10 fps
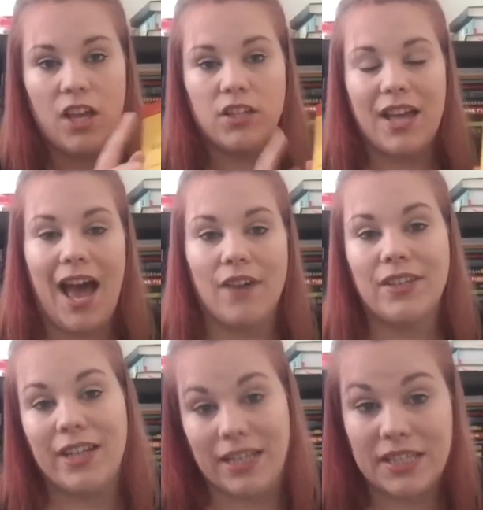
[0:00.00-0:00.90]
to
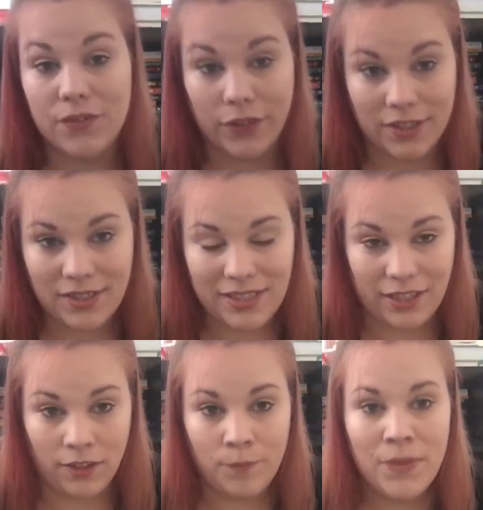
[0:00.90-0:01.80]
Heaven Is For
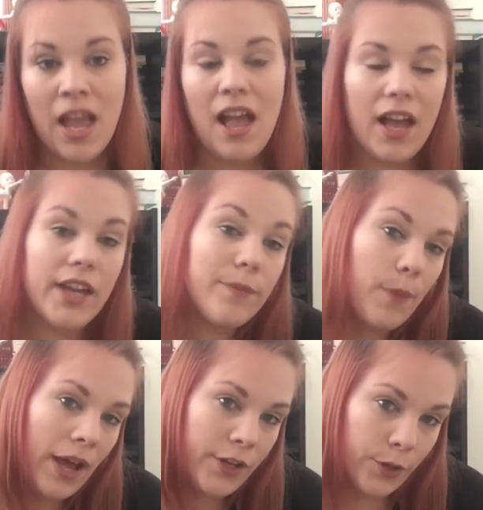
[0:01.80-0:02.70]
Seal. And
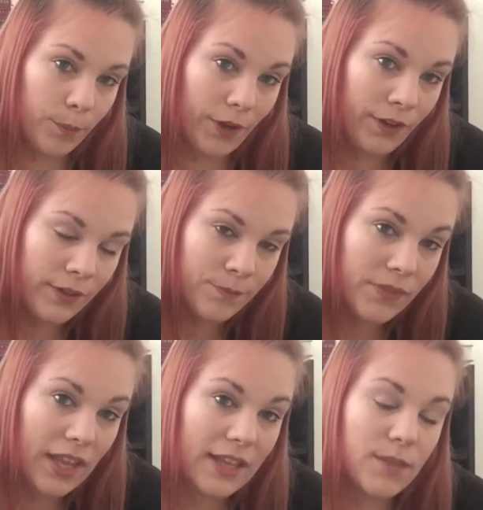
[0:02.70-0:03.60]
my new book
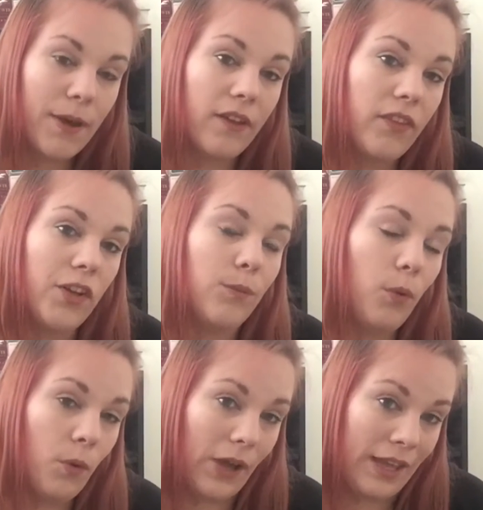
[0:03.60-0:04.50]
is about a little
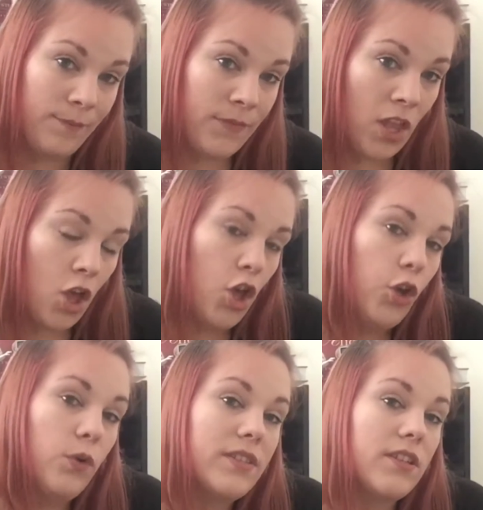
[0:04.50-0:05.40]
boy
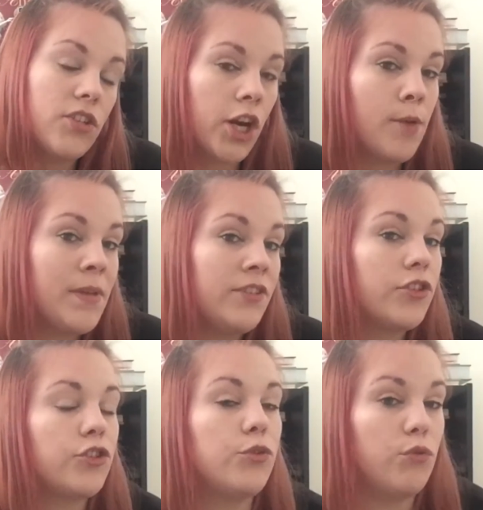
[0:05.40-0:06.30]
who is determined
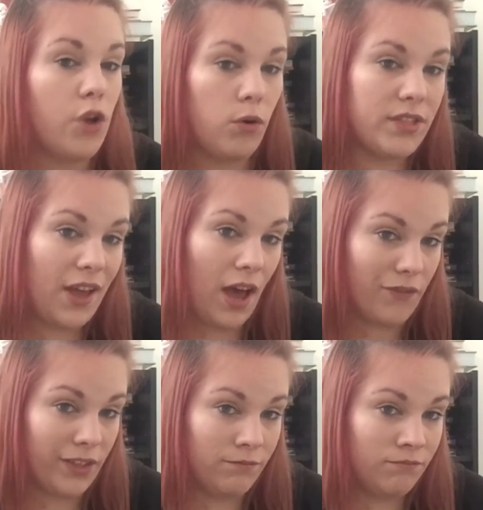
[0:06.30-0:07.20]
to go to
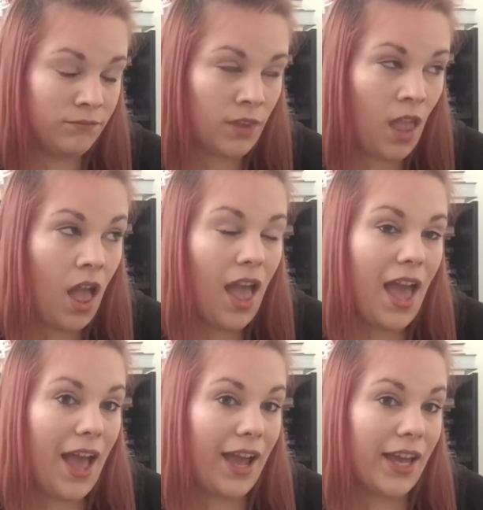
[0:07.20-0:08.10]
heaven
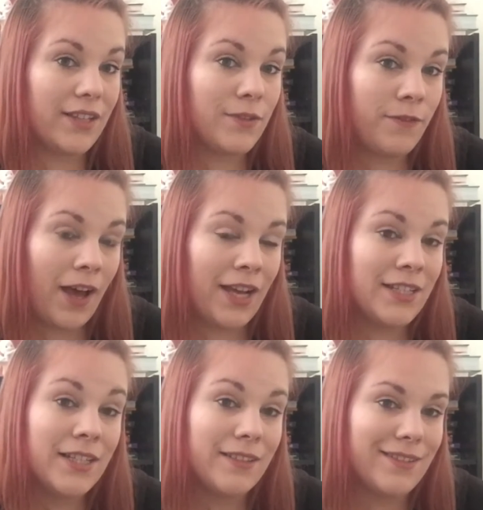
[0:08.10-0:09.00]
and
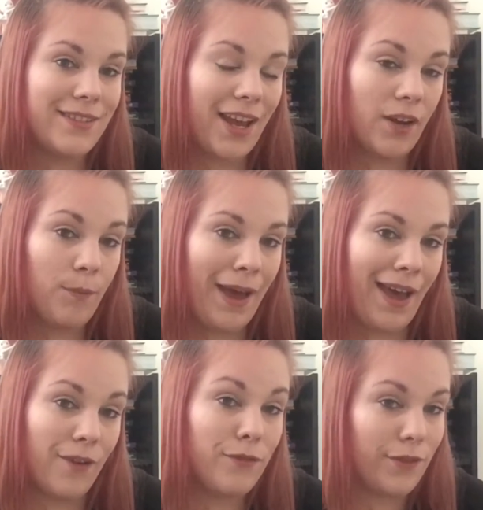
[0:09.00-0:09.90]
find his dead
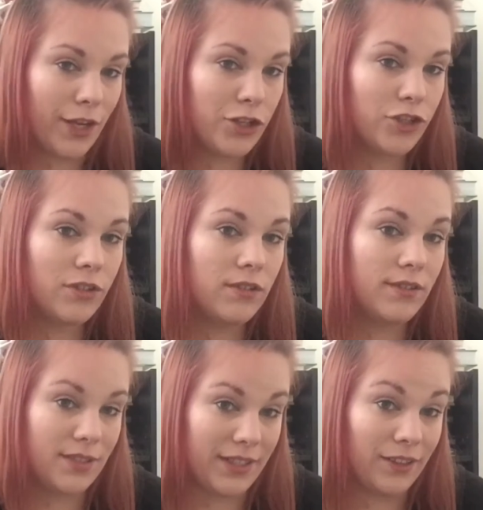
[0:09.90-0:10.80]
pet fish,
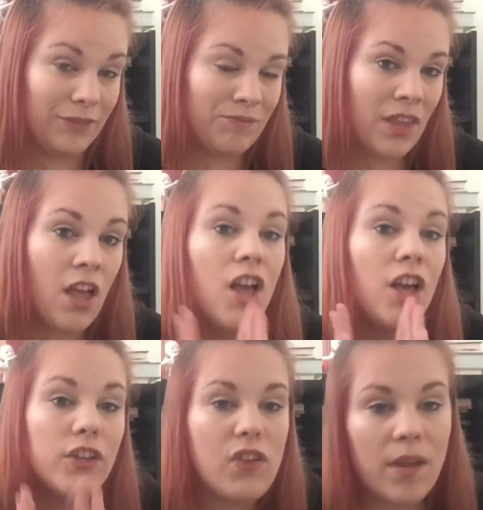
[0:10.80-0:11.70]
Seal.
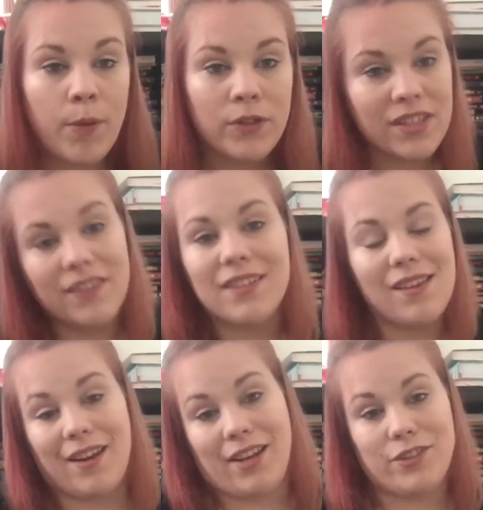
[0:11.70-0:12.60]
So I posted this
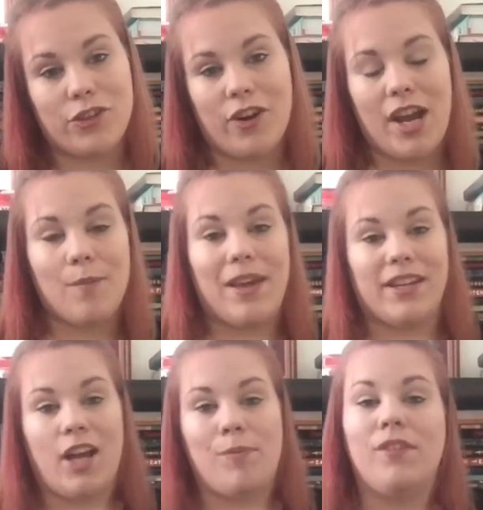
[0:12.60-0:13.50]
on Instagram
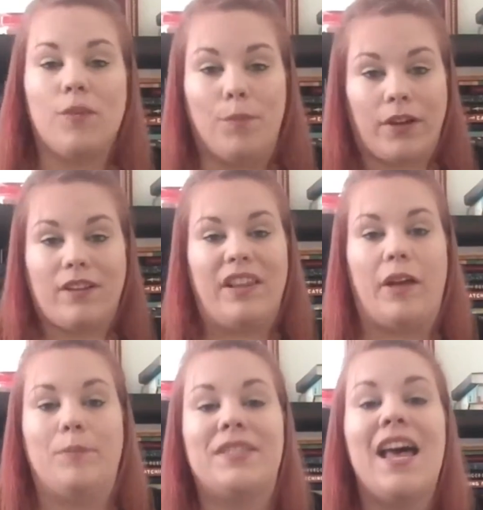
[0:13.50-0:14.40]
and a couple of the book
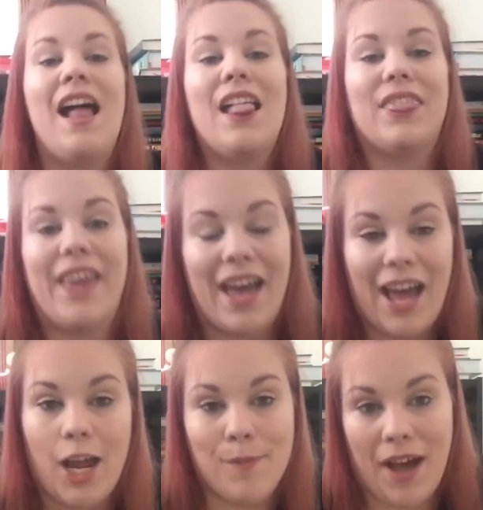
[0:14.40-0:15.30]
clubs that
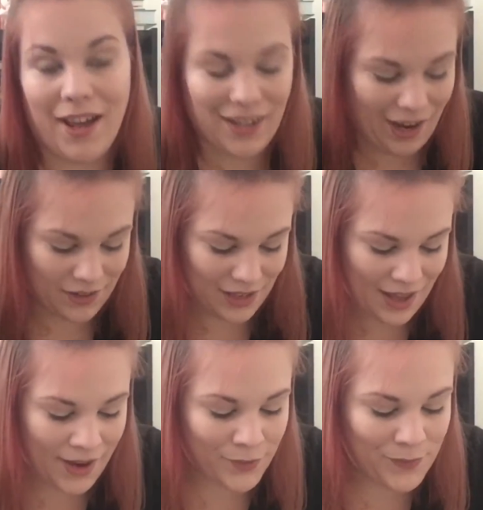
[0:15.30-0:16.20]
I am on
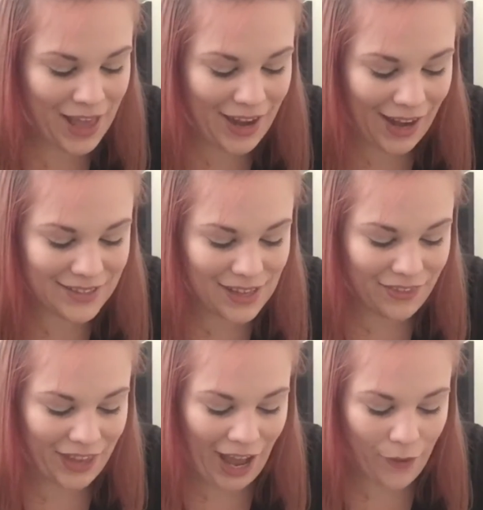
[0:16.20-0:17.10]
online, and I
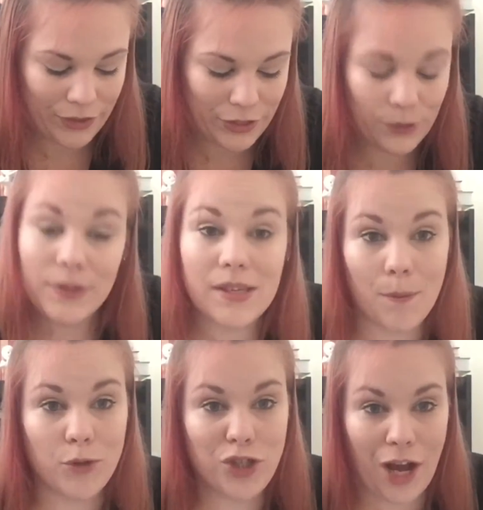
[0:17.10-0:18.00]
said that I would do
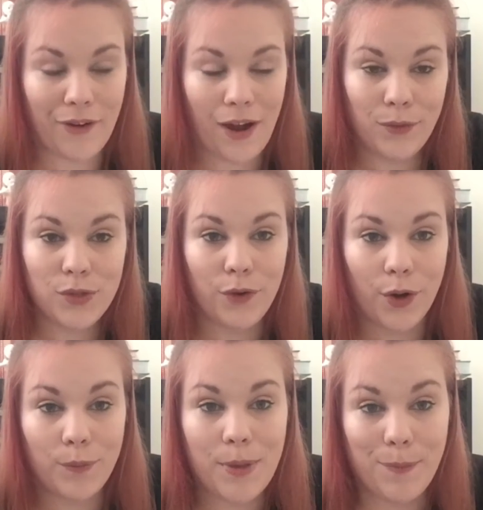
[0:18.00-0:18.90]
some shout outs
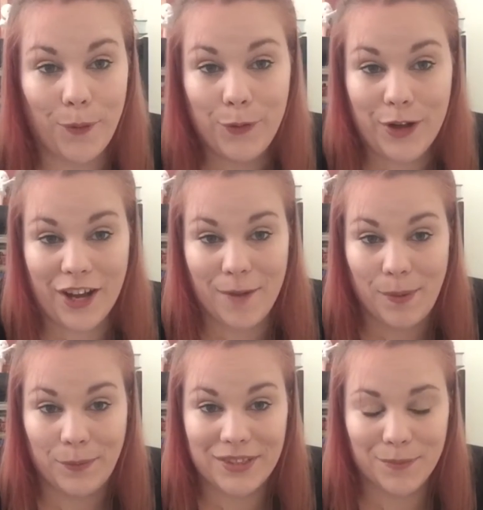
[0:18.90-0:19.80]
for people who could come
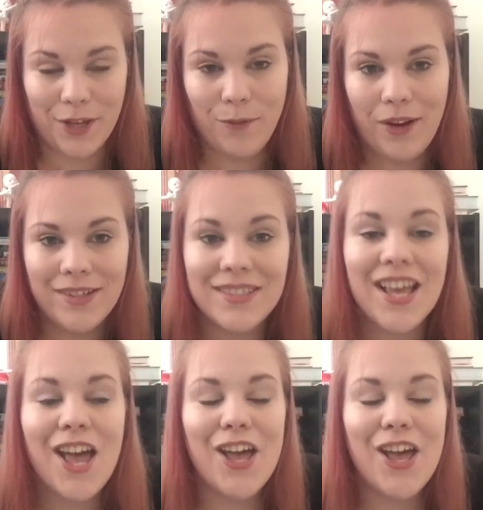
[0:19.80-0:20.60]
up with some good ones.